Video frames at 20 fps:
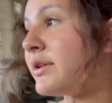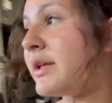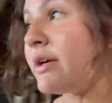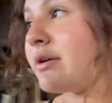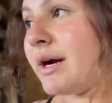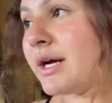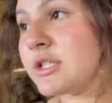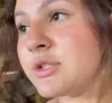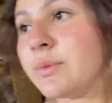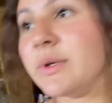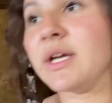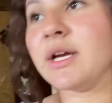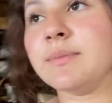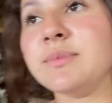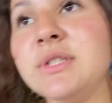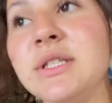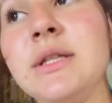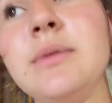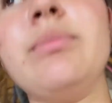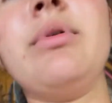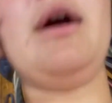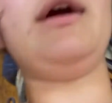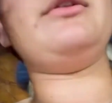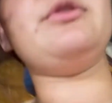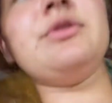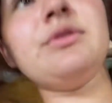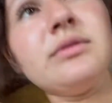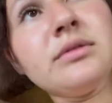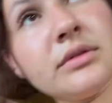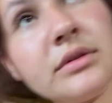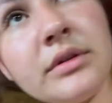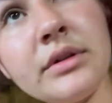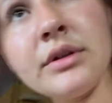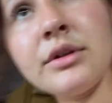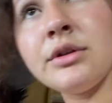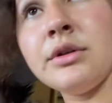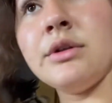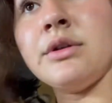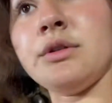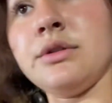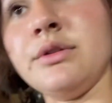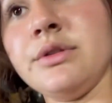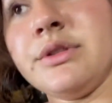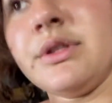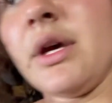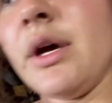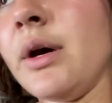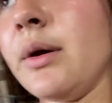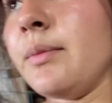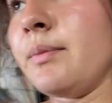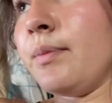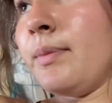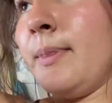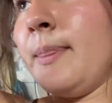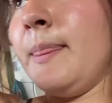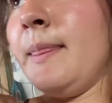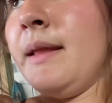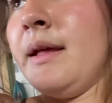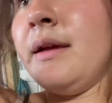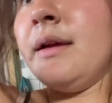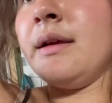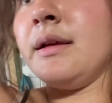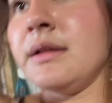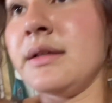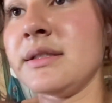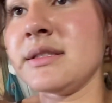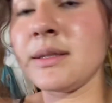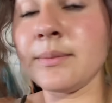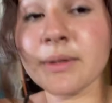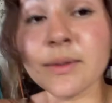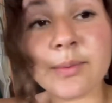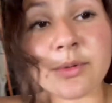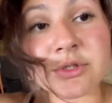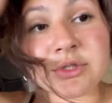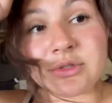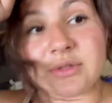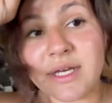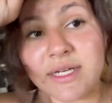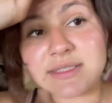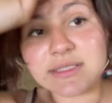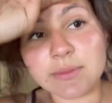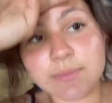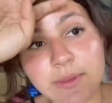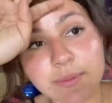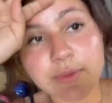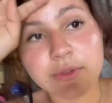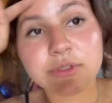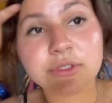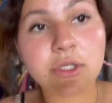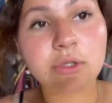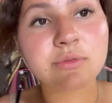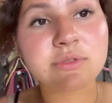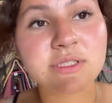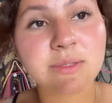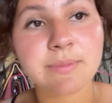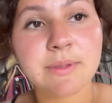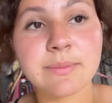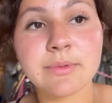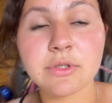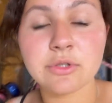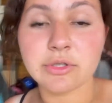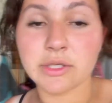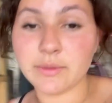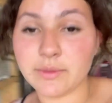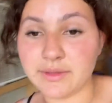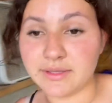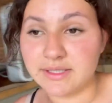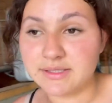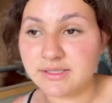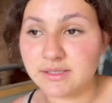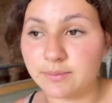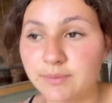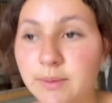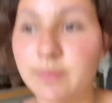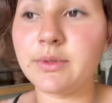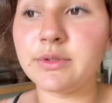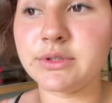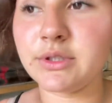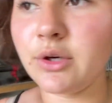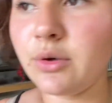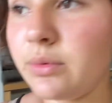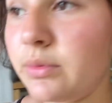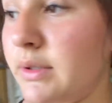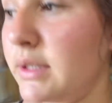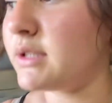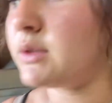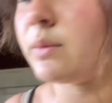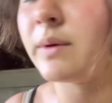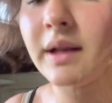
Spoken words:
graduate up to the bridle. So some people do that, some people don't. Some people agree with it, some people don't. It's what